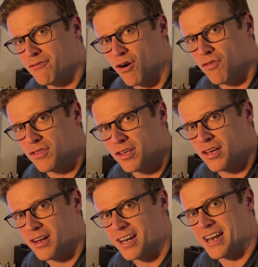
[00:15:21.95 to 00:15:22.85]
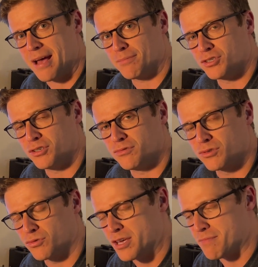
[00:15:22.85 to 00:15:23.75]
on the Neptune
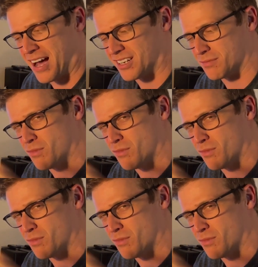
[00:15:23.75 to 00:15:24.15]
3 Max,